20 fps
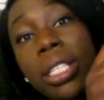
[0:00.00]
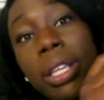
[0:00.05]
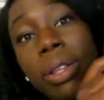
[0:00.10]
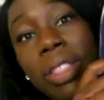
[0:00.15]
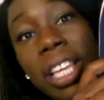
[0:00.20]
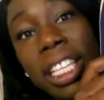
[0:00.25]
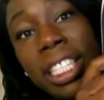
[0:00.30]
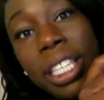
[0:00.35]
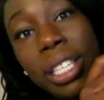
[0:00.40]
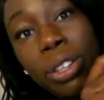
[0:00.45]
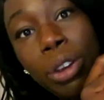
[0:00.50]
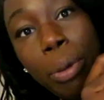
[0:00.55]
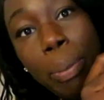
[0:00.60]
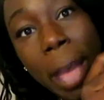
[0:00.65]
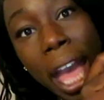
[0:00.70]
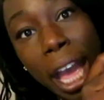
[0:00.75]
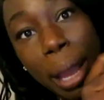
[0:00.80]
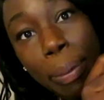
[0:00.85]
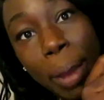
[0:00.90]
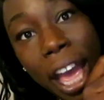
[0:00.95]
So this is her
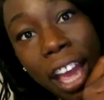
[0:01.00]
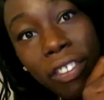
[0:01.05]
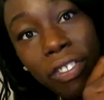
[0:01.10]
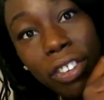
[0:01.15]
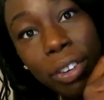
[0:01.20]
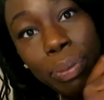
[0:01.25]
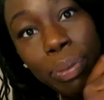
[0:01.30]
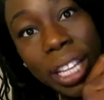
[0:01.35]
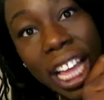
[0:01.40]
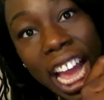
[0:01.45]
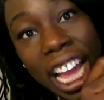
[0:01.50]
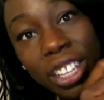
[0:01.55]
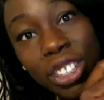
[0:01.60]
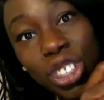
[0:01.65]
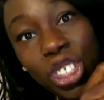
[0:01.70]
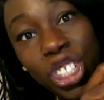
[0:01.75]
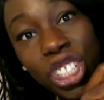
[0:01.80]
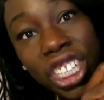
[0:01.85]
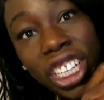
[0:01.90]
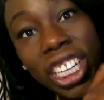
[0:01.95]
backpack from
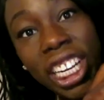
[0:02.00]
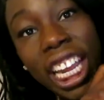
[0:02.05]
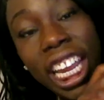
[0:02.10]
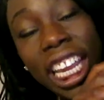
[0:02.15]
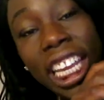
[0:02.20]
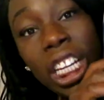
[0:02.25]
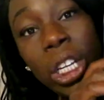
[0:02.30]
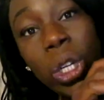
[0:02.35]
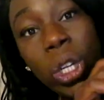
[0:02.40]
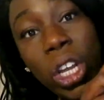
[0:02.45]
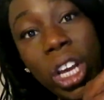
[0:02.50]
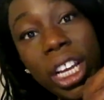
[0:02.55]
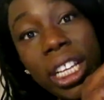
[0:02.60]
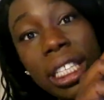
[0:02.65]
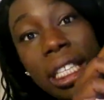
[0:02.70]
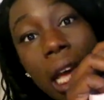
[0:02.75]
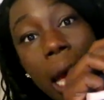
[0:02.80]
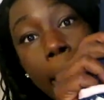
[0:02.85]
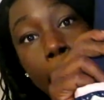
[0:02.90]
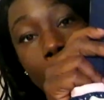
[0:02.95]
last year. It
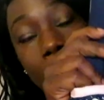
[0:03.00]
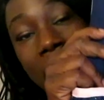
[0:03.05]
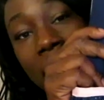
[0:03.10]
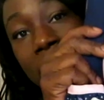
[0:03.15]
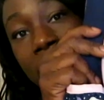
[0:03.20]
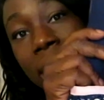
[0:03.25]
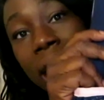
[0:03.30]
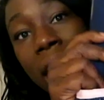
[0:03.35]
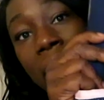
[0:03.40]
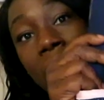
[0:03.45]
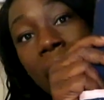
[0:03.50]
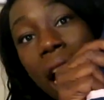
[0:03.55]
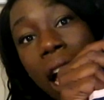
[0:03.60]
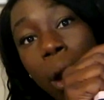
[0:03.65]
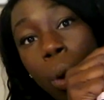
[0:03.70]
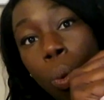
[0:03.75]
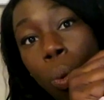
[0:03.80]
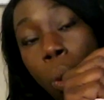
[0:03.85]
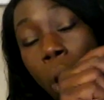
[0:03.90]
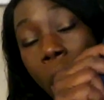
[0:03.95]
looks amazing.
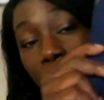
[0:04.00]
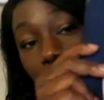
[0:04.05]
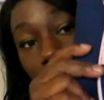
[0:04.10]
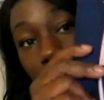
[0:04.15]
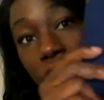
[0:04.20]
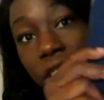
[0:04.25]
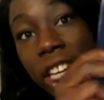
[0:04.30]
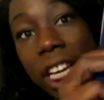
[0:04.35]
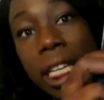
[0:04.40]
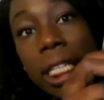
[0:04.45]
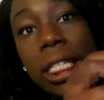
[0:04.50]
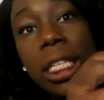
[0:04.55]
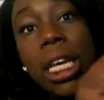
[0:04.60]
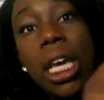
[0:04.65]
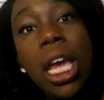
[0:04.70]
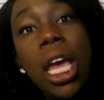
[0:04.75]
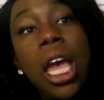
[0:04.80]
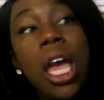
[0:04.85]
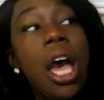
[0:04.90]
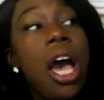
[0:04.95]
I washed it,
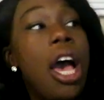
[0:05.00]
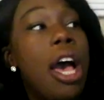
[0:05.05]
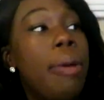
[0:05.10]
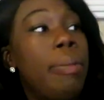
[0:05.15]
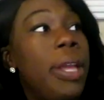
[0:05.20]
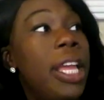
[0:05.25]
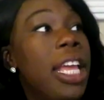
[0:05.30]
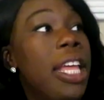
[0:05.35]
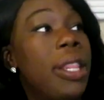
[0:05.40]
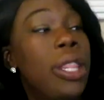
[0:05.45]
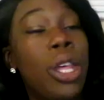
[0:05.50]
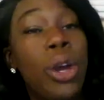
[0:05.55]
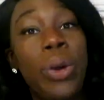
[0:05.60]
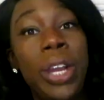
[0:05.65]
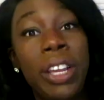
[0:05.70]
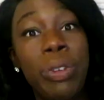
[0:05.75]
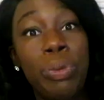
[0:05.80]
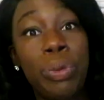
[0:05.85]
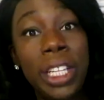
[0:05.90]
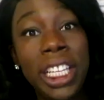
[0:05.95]
and
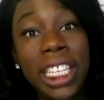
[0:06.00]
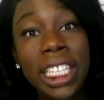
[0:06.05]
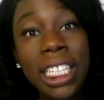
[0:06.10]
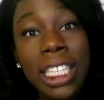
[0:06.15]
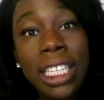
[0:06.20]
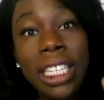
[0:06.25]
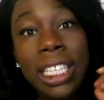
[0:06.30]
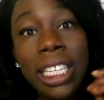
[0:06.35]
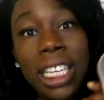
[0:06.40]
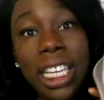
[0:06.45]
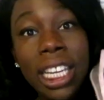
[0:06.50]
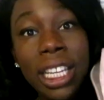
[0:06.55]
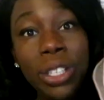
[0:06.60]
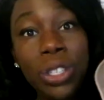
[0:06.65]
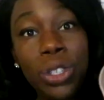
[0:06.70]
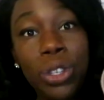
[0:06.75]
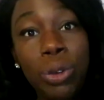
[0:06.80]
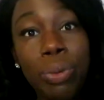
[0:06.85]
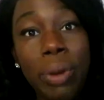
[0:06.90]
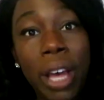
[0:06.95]
though it really didn't
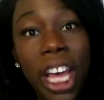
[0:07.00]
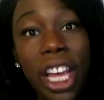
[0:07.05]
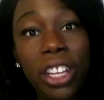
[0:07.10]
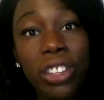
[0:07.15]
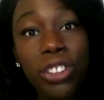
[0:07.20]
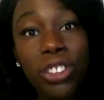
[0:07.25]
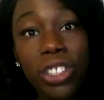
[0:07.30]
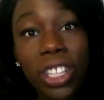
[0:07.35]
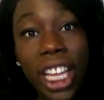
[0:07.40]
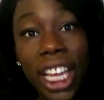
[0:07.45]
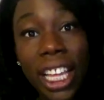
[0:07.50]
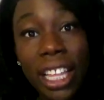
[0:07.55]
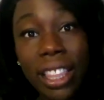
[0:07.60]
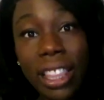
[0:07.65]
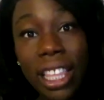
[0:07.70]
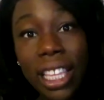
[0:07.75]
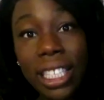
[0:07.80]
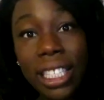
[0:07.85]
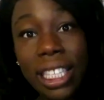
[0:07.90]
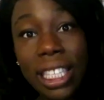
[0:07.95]
need too much,
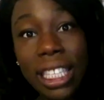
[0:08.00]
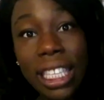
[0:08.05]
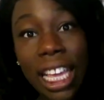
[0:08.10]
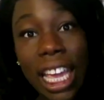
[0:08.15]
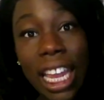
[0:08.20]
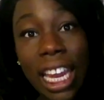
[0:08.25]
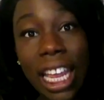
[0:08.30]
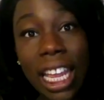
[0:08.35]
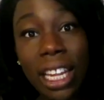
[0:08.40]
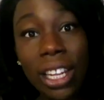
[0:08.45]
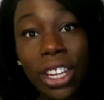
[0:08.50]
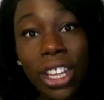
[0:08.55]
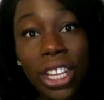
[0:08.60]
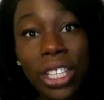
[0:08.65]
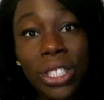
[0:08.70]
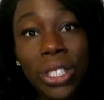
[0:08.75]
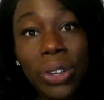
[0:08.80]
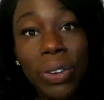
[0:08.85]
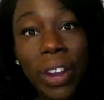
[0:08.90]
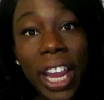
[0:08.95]
like this is it. It
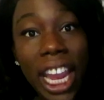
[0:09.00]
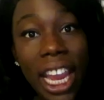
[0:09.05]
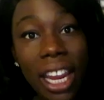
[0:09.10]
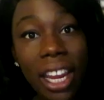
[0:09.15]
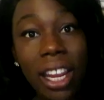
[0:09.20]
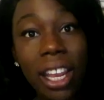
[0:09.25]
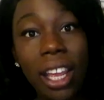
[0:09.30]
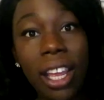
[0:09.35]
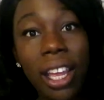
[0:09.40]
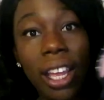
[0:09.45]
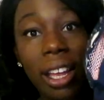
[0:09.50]
looks great.